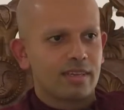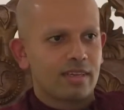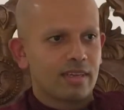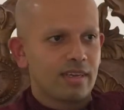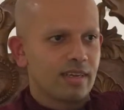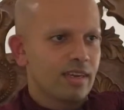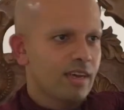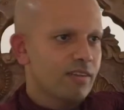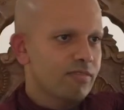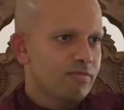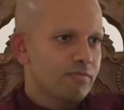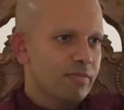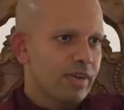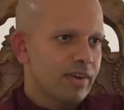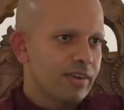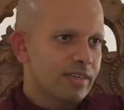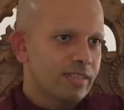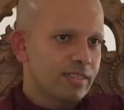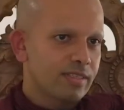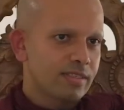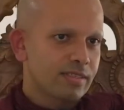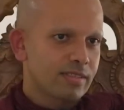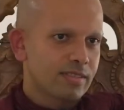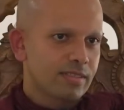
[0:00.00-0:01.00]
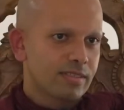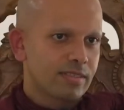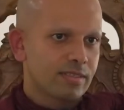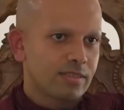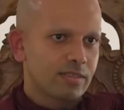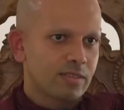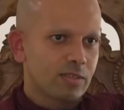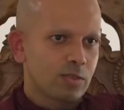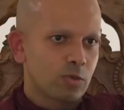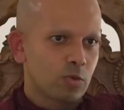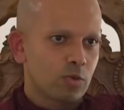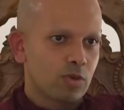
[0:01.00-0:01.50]
Enough merit
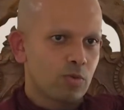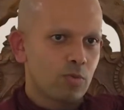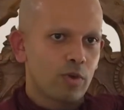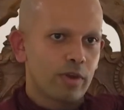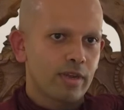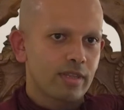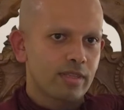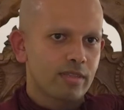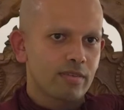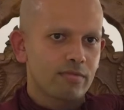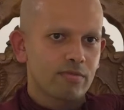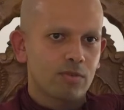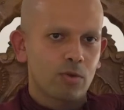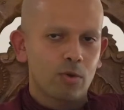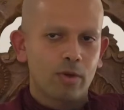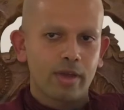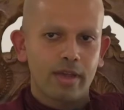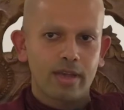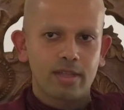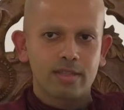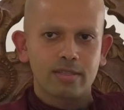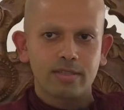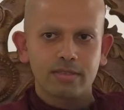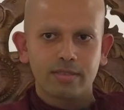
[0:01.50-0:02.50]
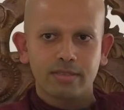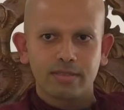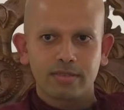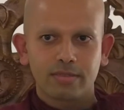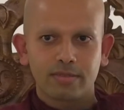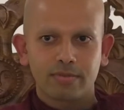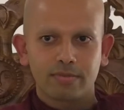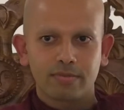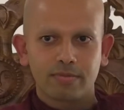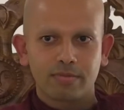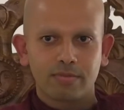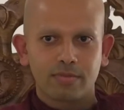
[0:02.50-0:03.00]
to avoid the 4
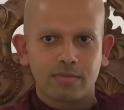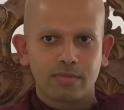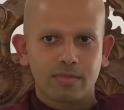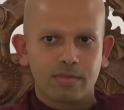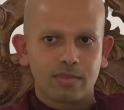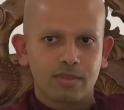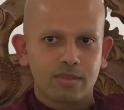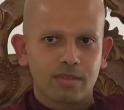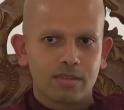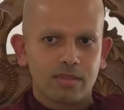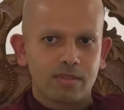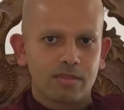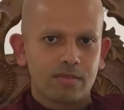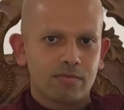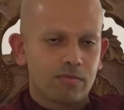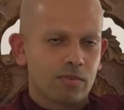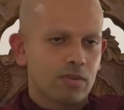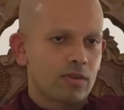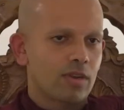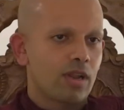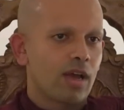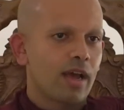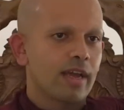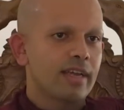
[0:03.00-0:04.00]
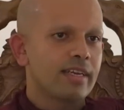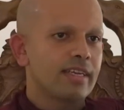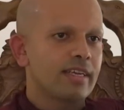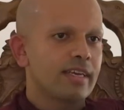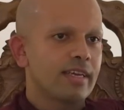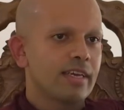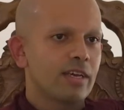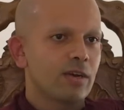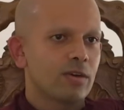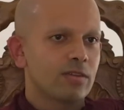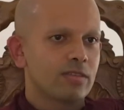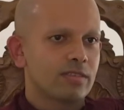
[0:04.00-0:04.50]
hells for 9
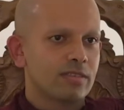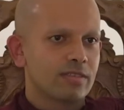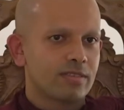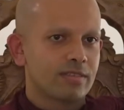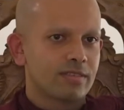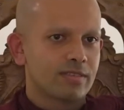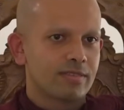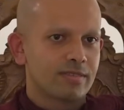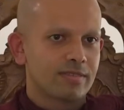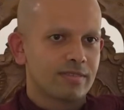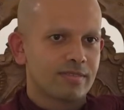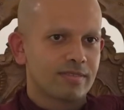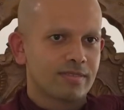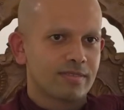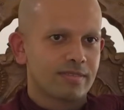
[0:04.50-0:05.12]
eons.